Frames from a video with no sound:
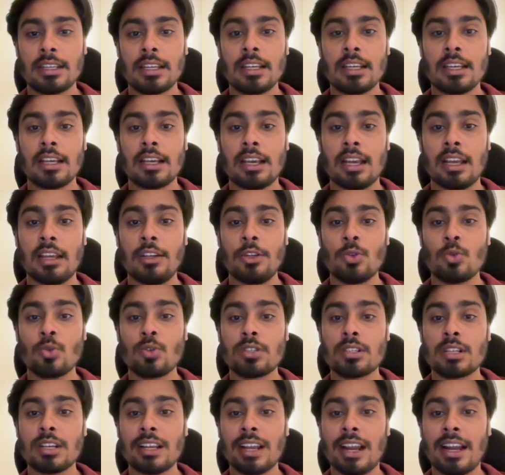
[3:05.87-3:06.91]
can
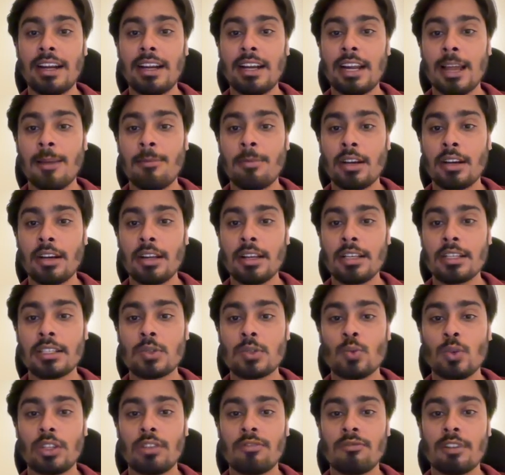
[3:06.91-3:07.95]
use client
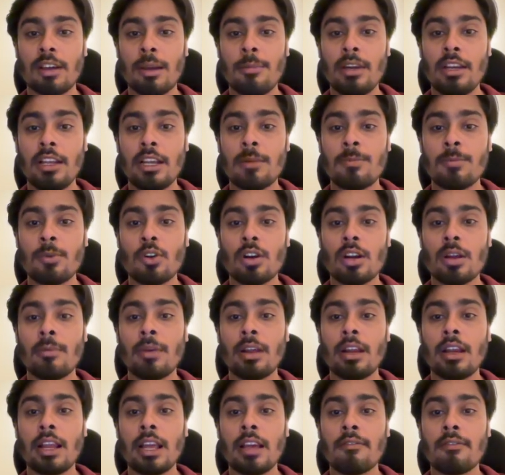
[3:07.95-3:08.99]
libraries with familiar
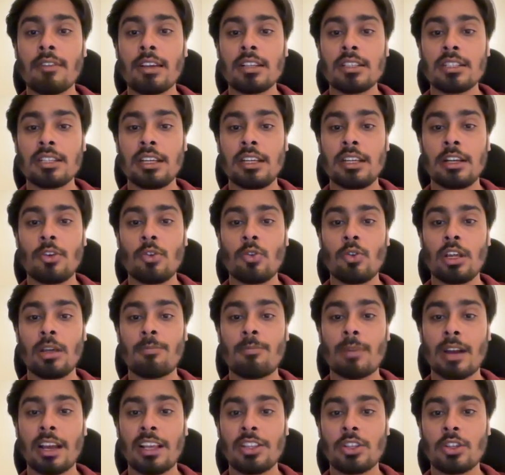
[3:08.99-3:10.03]
programming language
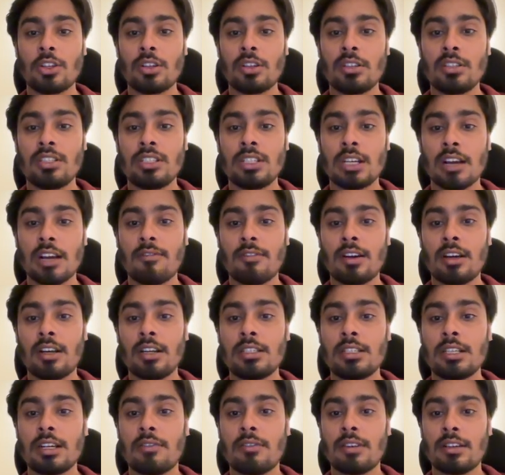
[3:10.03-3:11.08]
including Python,
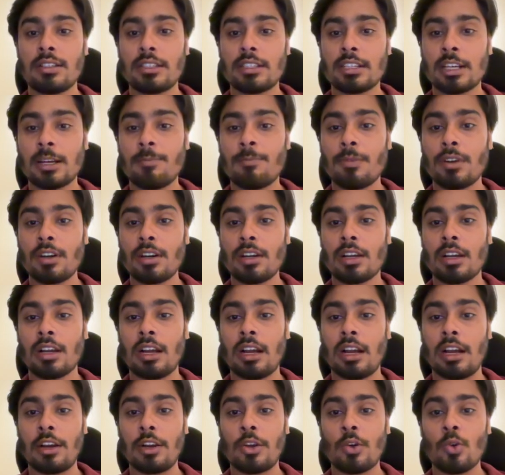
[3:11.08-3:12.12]
Java, JavaScript,
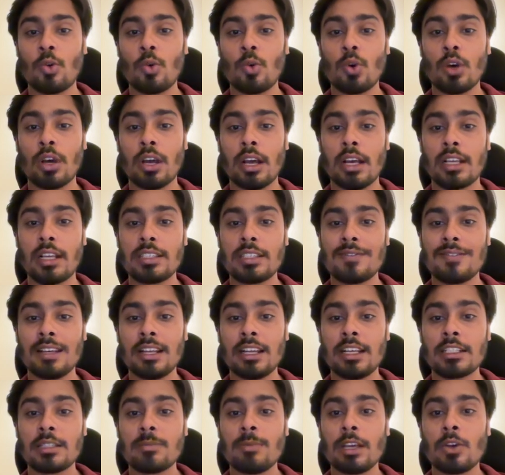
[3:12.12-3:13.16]
and Go, as
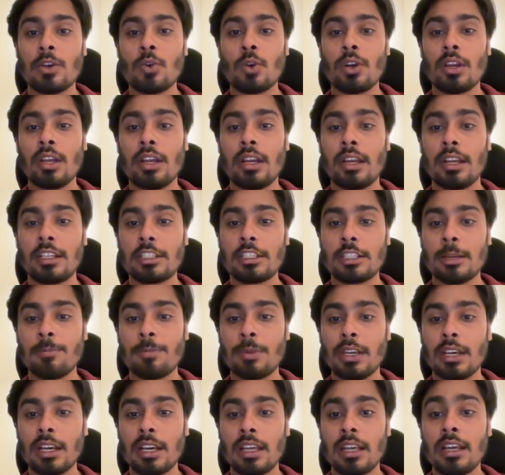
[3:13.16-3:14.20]
well as BigQuery REST
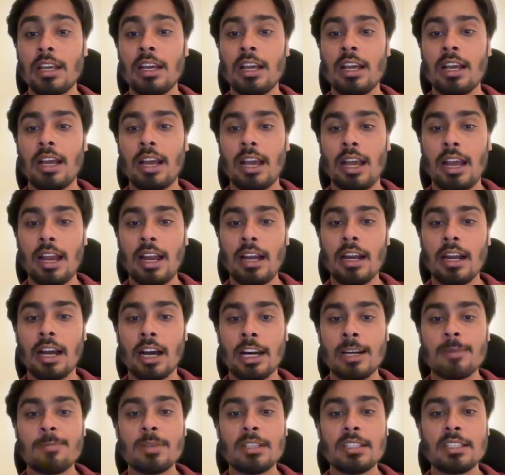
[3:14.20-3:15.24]
API and
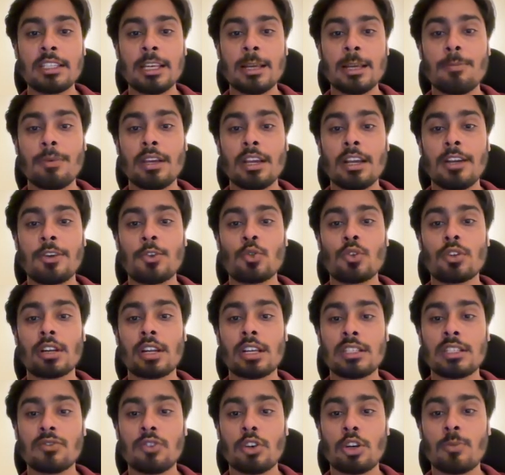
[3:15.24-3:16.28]
RPC API to
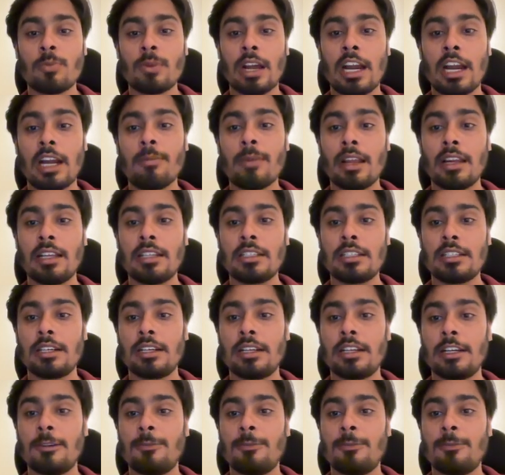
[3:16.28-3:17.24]
transform and manage data.